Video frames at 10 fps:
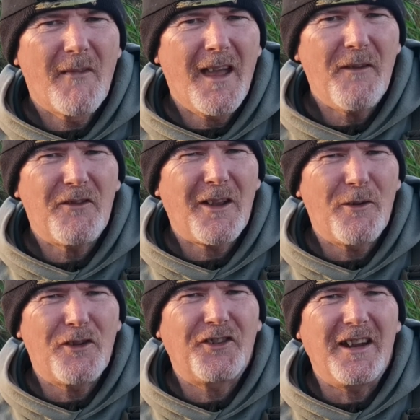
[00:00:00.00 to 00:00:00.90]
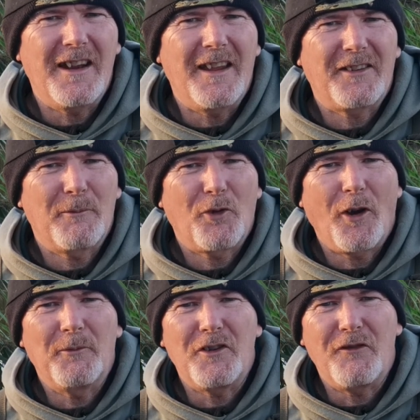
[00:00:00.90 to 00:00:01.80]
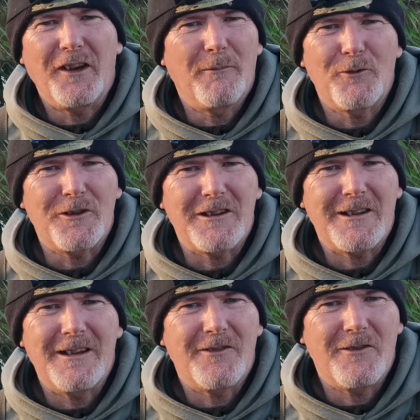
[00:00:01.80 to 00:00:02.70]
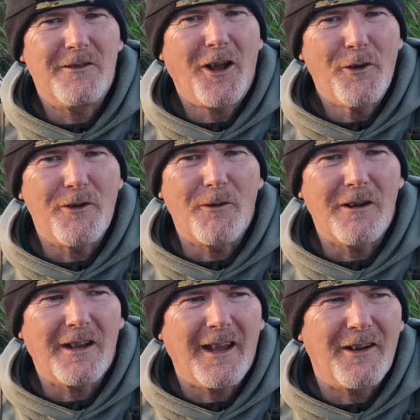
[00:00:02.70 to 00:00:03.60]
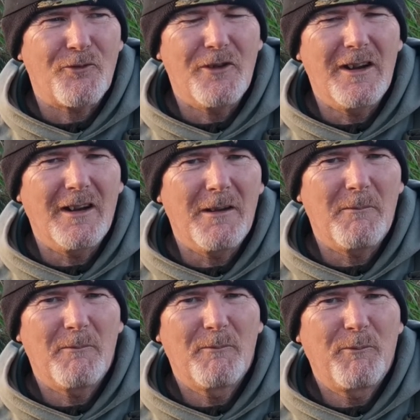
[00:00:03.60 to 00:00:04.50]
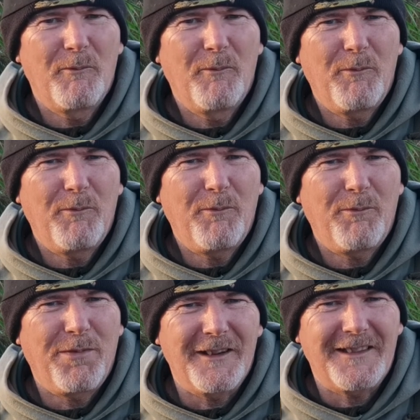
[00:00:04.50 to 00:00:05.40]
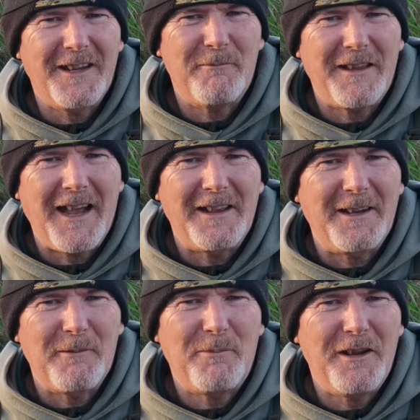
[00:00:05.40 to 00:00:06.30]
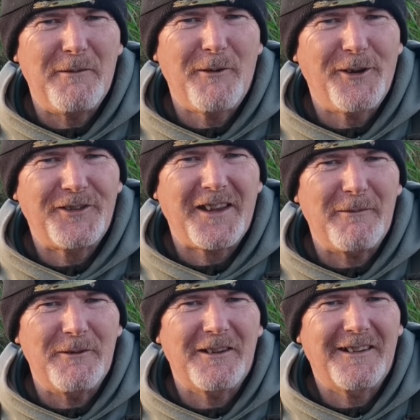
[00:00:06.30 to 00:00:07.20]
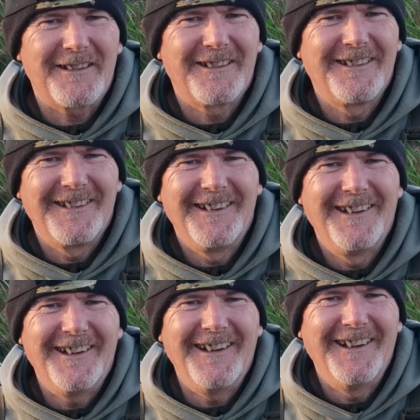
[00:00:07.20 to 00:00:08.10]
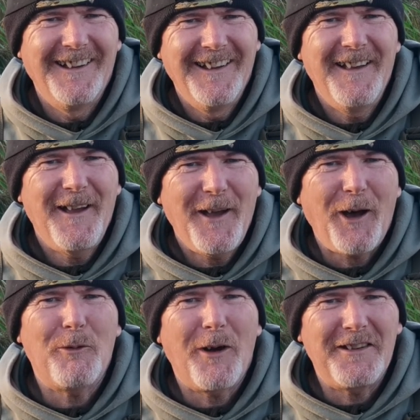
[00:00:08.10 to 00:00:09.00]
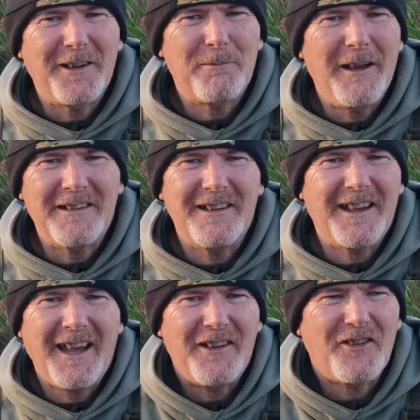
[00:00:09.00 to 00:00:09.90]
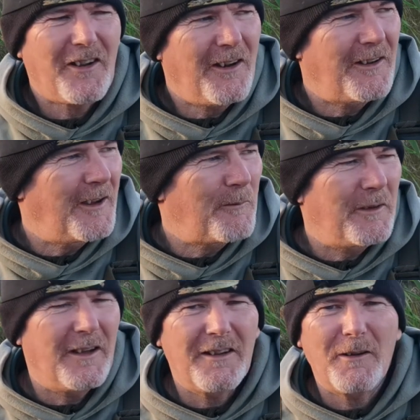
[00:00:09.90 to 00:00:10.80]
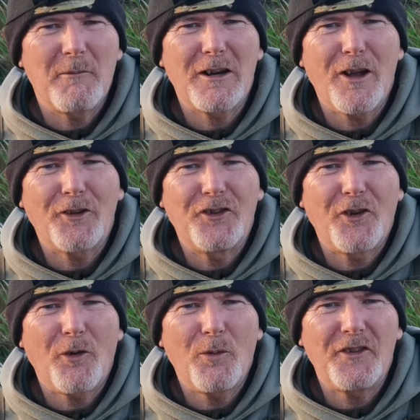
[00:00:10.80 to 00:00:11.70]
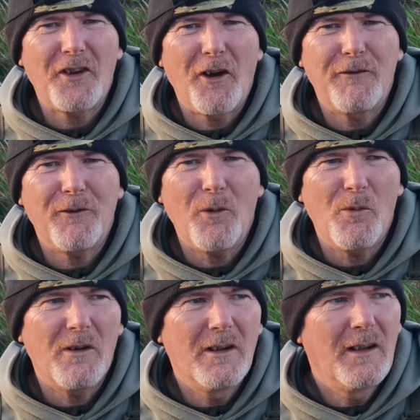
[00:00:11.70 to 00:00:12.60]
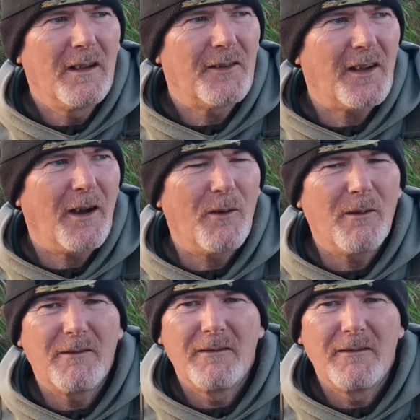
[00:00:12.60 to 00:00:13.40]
even though you're sitting there sometimes and you think I'm not going to catch you, you know you're not going to catch really, but deep down in the pit of my stomach, I'm always expecting to catch. I can't help it. You know, my glass is always half full, so